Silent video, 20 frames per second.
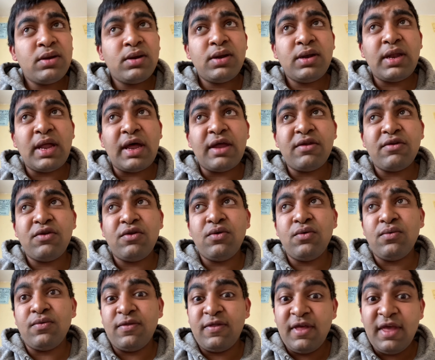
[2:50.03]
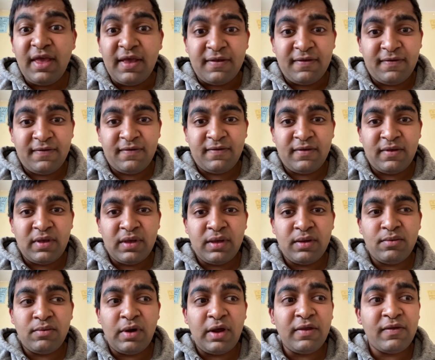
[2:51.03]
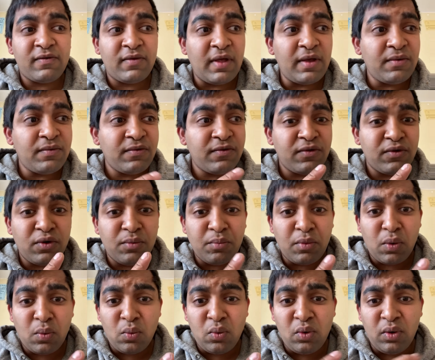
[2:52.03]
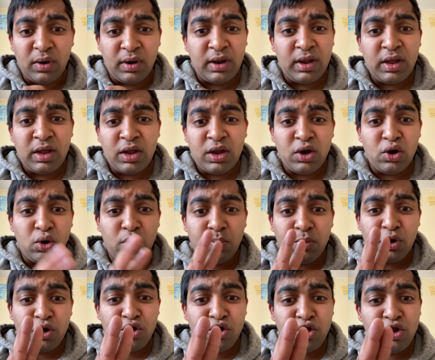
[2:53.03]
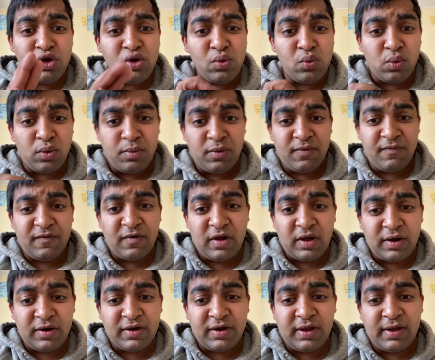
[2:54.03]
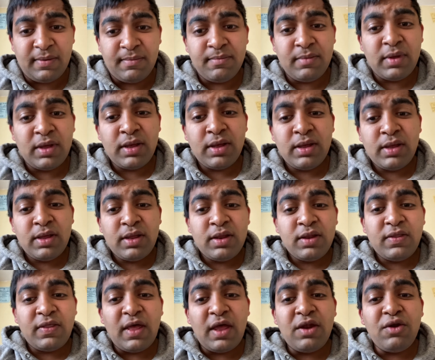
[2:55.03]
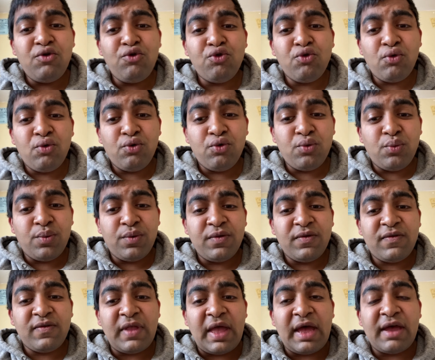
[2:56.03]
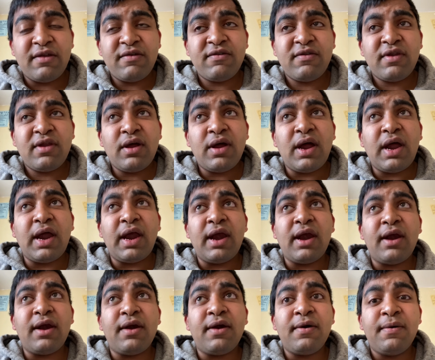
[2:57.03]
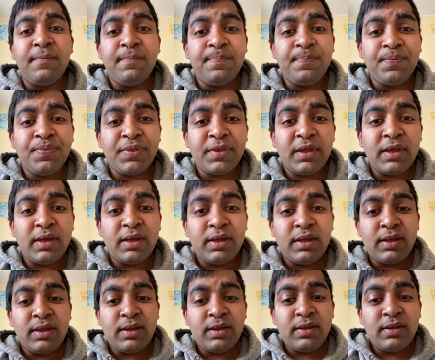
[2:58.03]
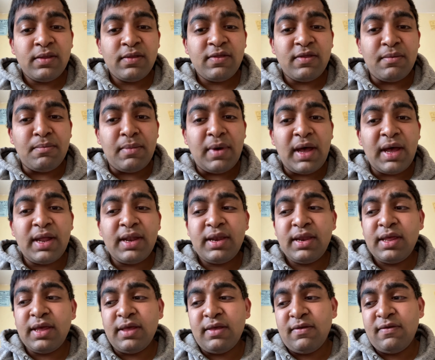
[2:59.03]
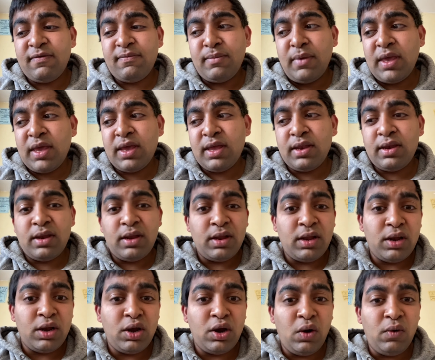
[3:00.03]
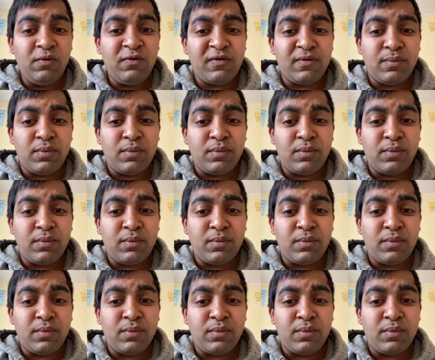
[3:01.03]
that do this right so that was number one number two we're moving on to then there's other ones that are the man is making loads of